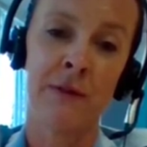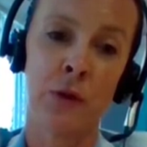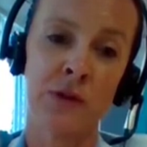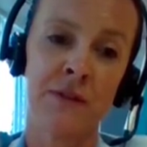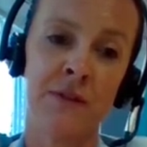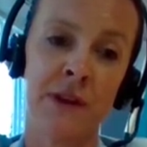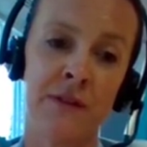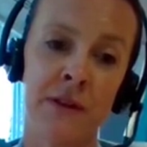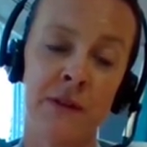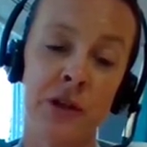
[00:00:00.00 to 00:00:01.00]
our force fit
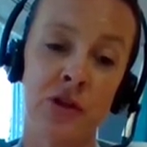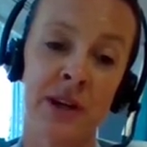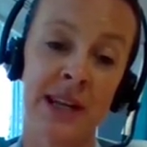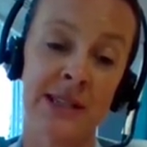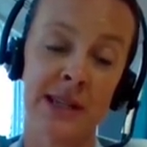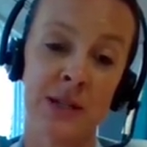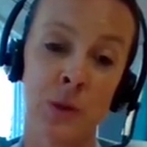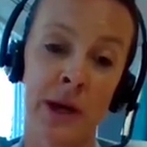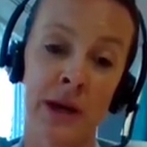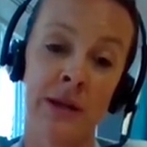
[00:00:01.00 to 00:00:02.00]
for the future. And I guess
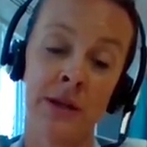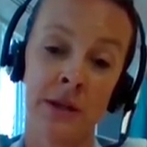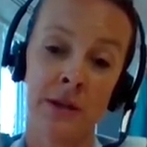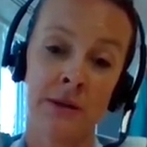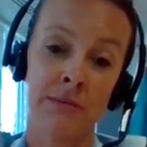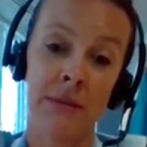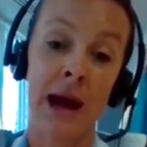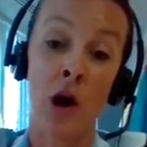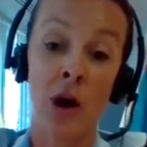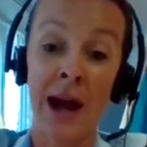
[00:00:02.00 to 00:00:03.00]
that's where
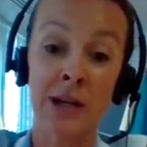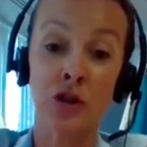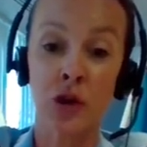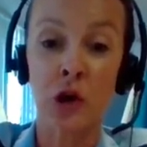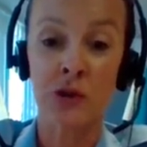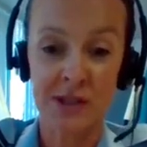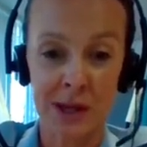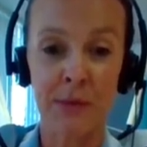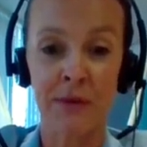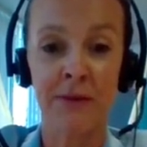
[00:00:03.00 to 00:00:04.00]
our Astra
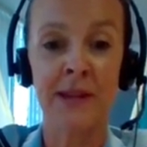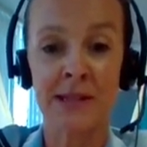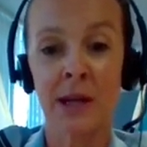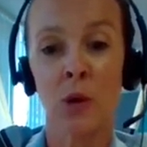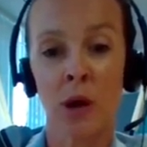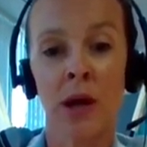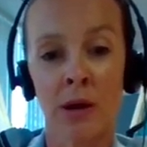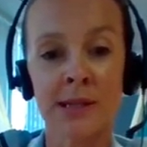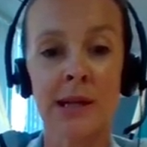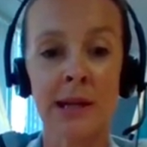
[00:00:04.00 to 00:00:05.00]
concept fits in quite
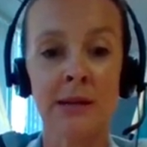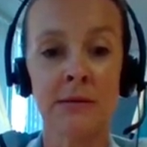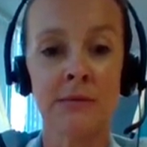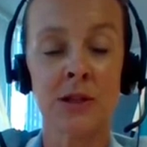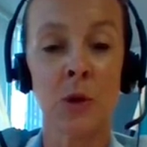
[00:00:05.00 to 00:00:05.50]
nicely